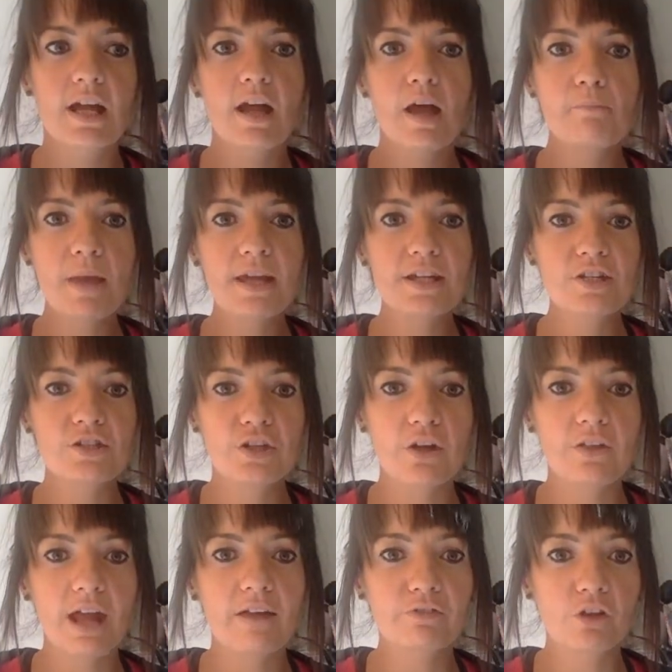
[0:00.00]
And making sure
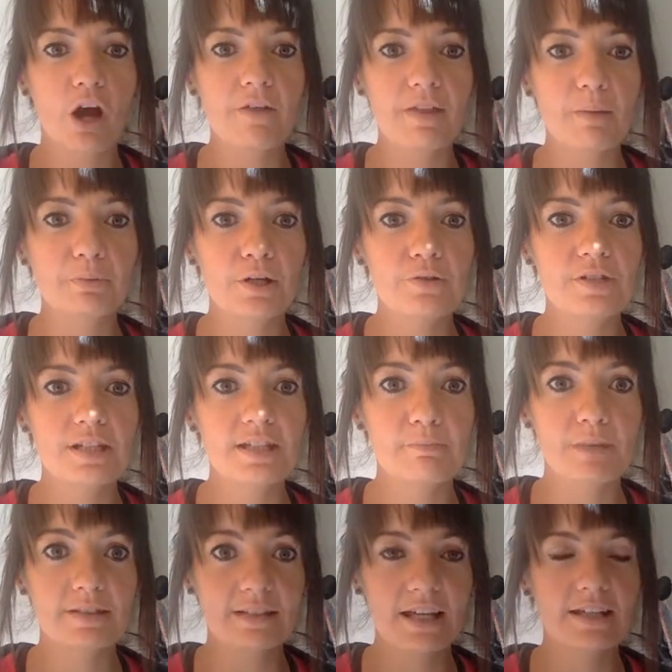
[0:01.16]
that I've got that protein in
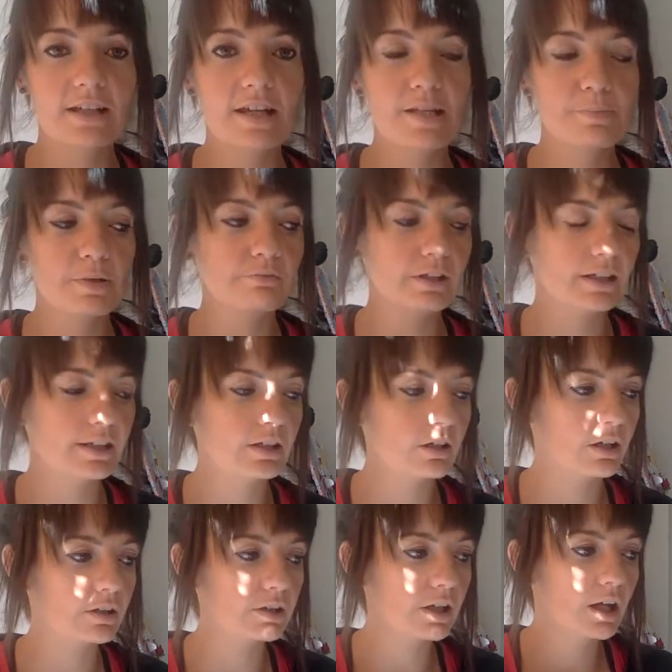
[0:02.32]
my diet has been really
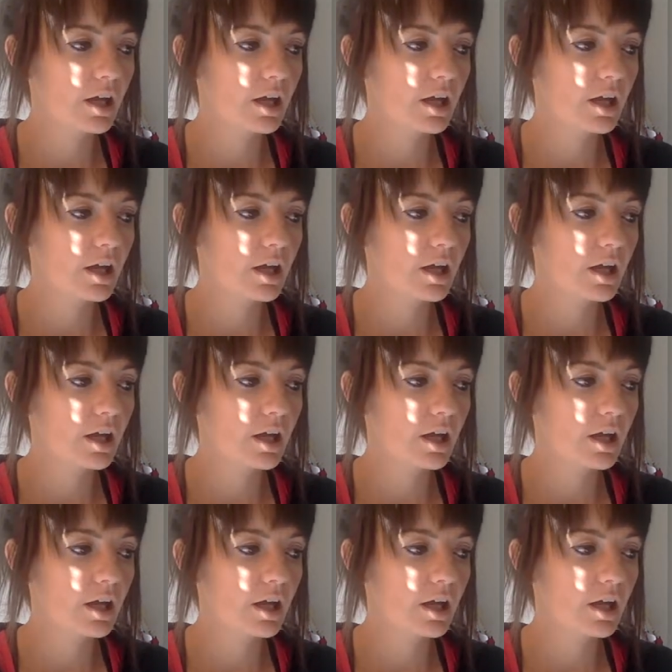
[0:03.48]
good.